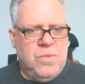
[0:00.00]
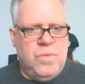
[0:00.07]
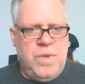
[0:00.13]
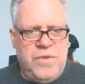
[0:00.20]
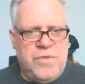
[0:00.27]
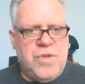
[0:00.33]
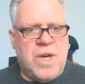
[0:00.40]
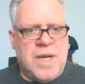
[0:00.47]

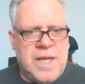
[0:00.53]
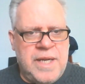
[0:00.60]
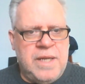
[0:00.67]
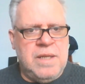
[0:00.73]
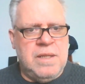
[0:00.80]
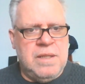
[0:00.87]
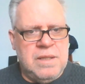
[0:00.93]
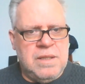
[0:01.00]
we tried,
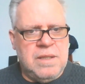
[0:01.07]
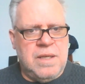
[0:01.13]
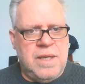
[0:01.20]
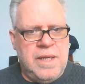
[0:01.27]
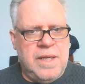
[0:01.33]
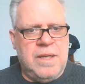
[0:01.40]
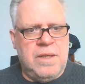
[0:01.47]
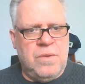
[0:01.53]

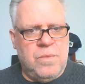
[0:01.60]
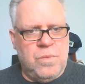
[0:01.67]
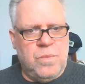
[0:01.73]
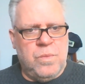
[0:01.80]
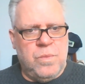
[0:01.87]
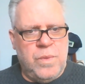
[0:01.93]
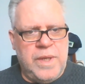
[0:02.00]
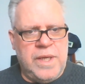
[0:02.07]

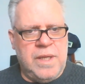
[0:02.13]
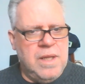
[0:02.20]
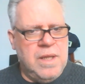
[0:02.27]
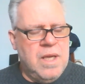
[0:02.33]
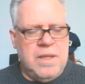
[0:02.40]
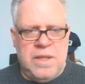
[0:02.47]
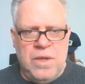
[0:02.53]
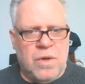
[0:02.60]
and
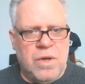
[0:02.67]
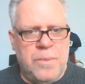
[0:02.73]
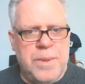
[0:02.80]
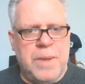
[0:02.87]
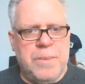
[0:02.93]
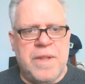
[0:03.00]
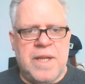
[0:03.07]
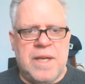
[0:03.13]
the only
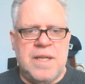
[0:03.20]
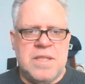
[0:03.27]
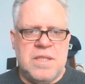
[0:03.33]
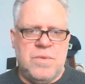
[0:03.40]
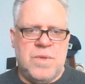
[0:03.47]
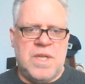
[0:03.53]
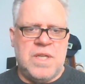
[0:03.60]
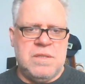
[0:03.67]
people that listen
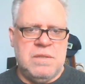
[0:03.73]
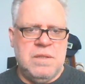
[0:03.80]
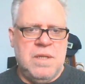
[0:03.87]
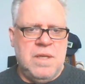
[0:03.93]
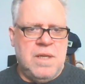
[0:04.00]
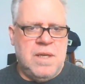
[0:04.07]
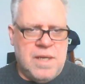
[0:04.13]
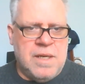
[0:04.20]
to us
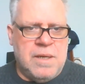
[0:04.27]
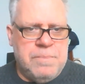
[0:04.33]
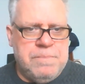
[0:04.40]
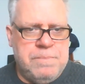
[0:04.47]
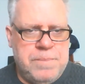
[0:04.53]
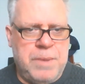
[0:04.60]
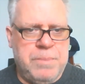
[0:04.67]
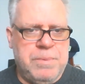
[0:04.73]
are
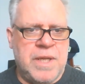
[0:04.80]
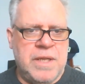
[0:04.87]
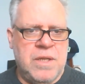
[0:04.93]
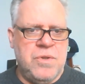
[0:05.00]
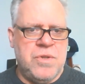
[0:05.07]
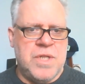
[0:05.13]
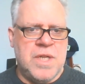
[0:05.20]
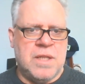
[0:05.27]
people like
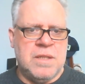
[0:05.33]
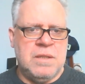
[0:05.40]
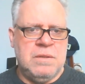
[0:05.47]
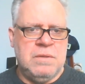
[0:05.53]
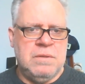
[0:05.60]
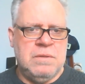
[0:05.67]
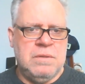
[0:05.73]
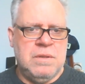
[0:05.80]
you, Shelton.